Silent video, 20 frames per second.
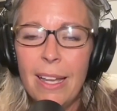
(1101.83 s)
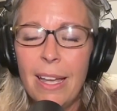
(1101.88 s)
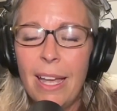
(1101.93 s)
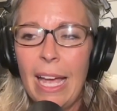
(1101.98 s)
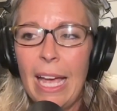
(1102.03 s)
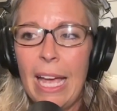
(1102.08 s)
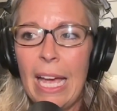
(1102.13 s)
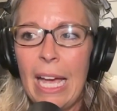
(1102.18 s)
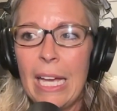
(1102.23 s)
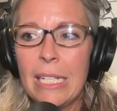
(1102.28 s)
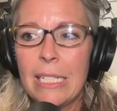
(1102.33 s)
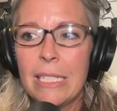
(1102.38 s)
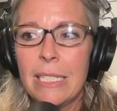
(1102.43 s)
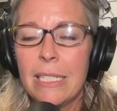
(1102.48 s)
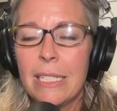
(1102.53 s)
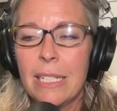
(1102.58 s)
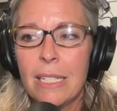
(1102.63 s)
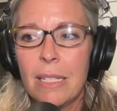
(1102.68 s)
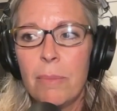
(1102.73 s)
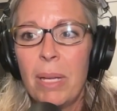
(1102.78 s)
And
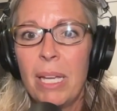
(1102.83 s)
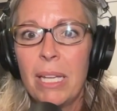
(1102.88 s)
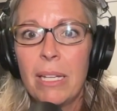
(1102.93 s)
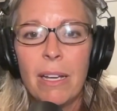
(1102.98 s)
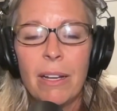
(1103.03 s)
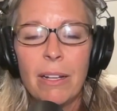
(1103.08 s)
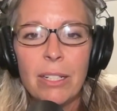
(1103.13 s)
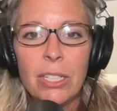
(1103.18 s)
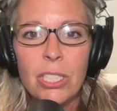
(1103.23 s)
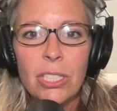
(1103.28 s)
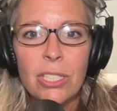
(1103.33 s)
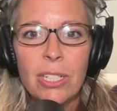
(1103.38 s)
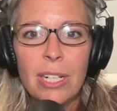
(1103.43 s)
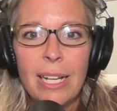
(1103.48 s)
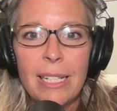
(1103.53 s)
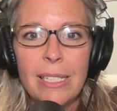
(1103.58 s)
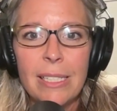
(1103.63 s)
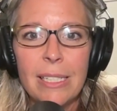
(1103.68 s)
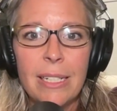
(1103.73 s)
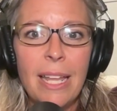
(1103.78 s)
the main character
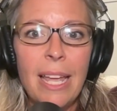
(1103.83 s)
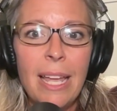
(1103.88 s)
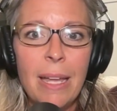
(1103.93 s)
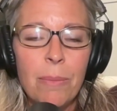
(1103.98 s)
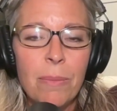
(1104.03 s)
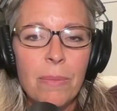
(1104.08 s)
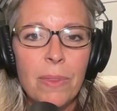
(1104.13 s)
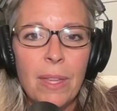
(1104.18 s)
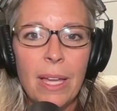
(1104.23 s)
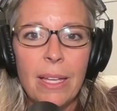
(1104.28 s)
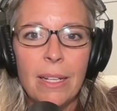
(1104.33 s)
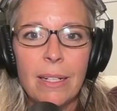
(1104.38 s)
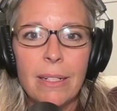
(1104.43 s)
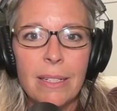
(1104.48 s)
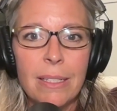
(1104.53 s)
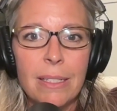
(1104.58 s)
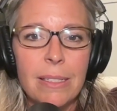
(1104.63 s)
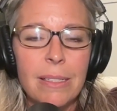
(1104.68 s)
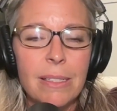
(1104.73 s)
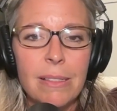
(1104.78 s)
has a name that
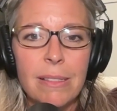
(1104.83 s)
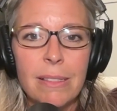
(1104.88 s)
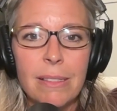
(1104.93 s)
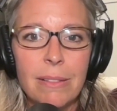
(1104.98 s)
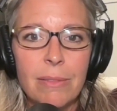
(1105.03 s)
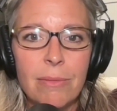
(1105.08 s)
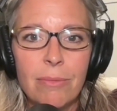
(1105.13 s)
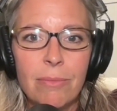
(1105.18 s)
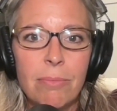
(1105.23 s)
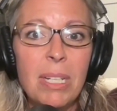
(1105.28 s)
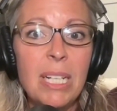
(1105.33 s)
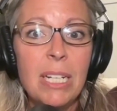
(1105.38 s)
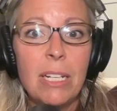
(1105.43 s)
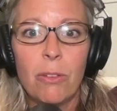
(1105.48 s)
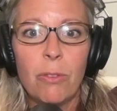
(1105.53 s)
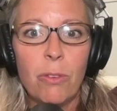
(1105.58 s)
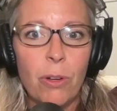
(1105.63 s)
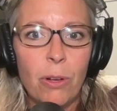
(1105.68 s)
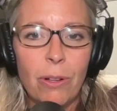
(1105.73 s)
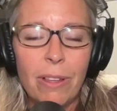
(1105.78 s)
is
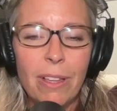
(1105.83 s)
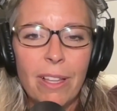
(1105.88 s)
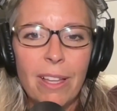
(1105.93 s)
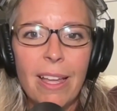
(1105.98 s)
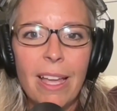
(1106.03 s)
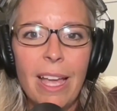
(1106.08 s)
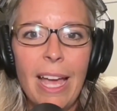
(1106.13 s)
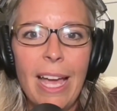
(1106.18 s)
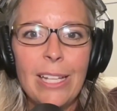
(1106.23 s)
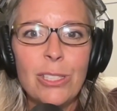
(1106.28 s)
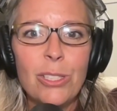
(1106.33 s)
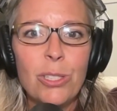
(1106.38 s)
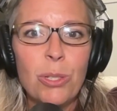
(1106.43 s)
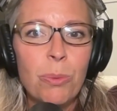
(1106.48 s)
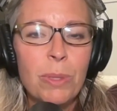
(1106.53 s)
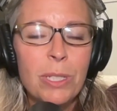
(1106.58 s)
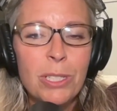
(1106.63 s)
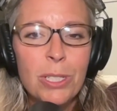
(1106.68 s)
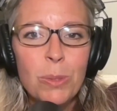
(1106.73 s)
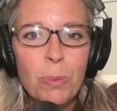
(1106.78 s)
meaningful. And so
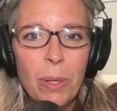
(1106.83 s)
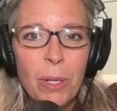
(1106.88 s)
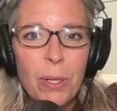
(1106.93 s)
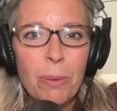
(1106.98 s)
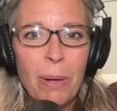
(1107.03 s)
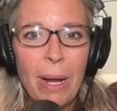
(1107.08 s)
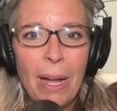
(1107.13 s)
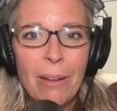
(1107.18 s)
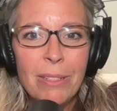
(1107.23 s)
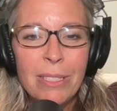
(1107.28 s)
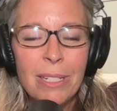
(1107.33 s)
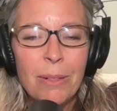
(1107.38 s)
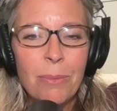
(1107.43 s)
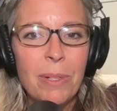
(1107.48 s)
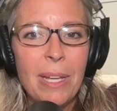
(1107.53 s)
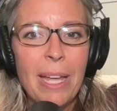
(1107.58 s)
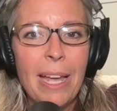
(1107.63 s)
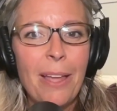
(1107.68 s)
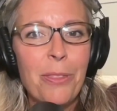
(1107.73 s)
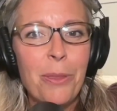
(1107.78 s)
we just went around and we
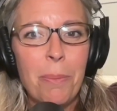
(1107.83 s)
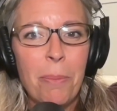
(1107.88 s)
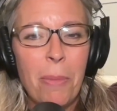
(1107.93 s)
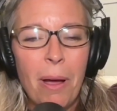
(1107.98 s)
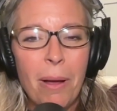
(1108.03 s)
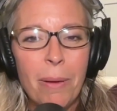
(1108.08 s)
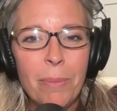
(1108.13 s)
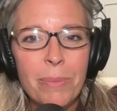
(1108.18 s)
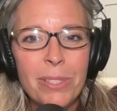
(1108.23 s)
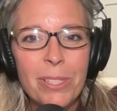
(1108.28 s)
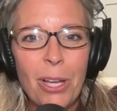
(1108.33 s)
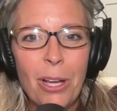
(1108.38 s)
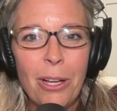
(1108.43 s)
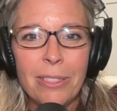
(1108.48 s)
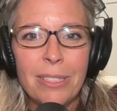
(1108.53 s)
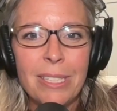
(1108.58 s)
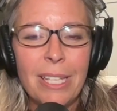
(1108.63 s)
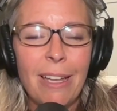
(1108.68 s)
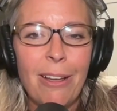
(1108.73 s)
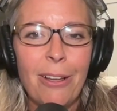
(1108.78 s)
had the moms all
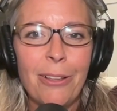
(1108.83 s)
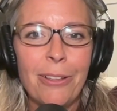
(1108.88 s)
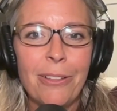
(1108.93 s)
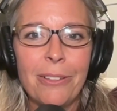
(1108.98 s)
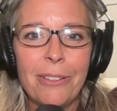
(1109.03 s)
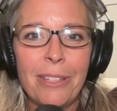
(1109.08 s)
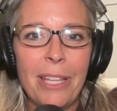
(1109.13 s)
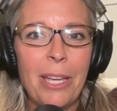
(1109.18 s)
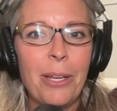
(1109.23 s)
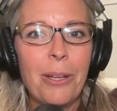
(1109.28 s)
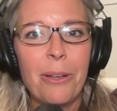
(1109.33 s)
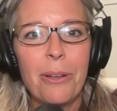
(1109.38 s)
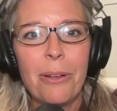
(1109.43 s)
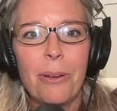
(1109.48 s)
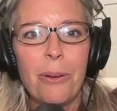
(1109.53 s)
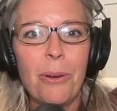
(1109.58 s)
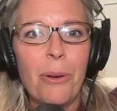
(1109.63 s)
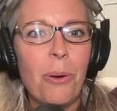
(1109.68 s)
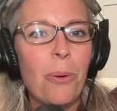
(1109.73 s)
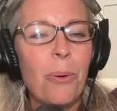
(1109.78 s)
tell, like,
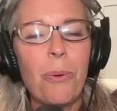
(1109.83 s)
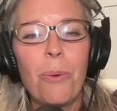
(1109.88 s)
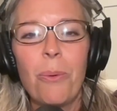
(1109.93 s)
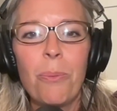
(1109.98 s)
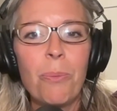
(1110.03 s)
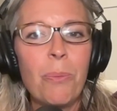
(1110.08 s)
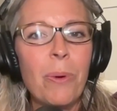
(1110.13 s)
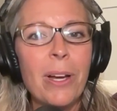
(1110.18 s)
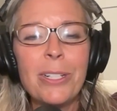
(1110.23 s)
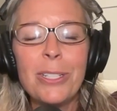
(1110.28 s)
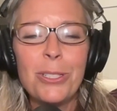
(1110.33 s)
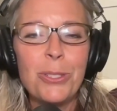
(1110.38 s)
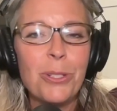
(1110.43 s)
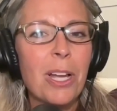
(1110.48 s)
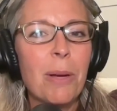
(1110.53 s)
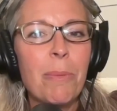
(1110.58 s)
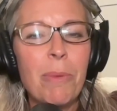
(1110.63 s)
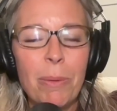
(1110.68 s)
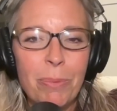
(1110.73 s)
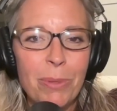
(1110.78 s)
where did you
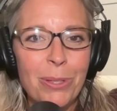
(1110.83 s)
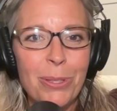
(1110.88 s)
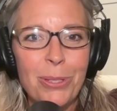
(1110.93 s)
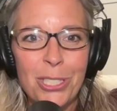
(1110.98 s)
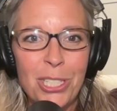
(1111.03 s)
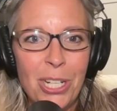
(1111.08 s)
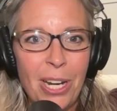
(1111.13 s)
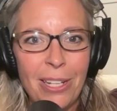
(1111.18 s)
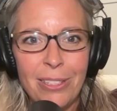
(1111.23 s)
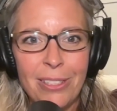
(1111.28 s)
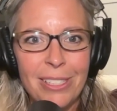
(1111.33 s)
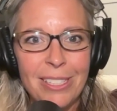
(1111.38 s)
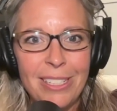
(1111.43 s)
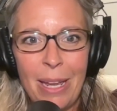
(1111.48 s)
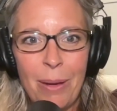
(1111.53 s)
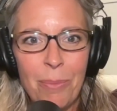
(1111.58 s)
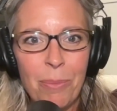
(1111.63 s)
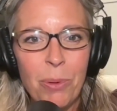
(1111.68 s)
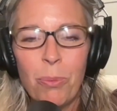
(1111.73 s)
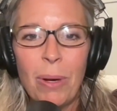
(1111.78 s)
come up with your child's
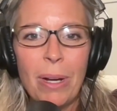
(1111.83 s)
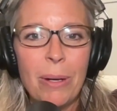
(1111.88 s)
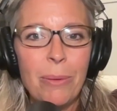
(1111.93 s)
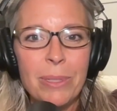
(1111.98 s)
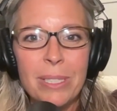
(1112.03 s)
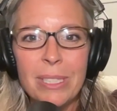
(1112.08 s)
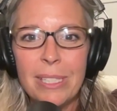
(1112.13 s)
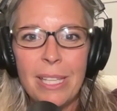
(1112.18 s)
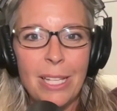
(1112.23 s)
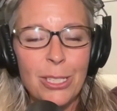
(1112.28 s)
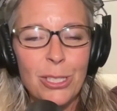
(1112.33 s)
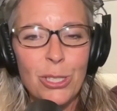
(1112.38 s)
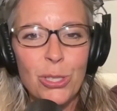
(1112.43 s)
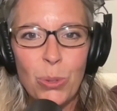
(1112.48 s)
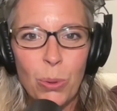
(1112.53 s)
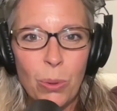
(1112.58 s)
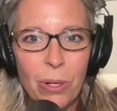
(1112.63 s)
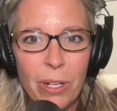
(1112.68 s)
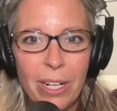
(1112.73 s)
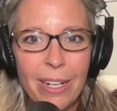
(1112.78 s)
name? What was that
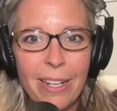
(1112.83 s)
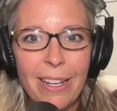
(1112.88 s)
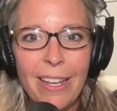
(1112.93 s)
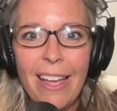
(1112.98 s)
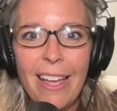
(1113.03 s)
story?